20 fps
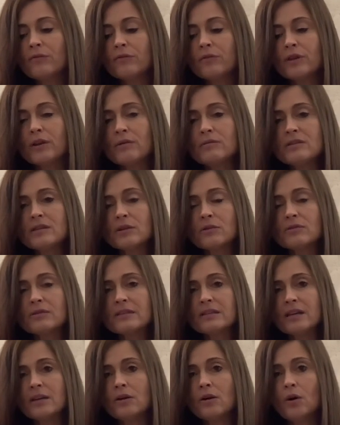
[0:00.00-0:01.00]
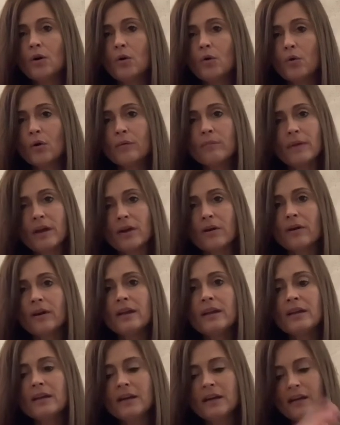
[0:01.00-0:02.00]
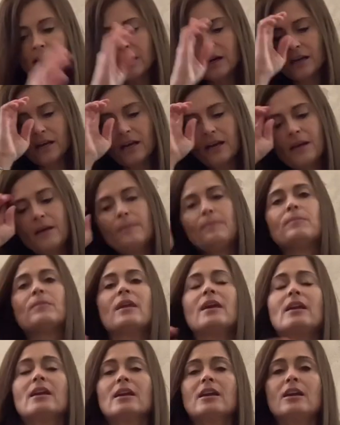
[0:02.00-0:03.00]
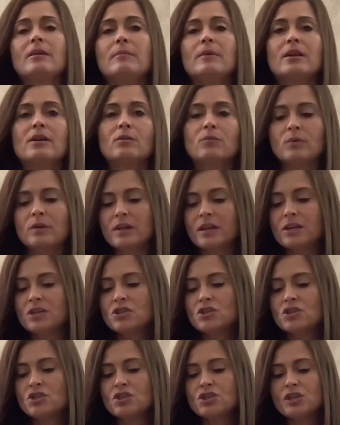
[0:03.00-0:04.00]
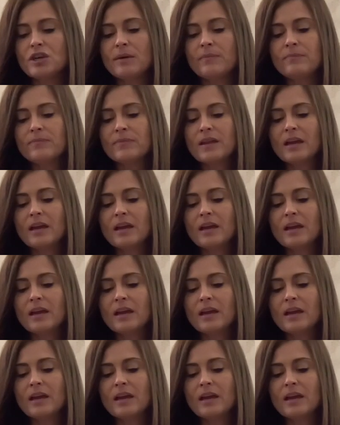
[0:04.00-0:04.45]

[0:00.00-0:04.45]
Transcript: For those that are single or married, in a committed relationship,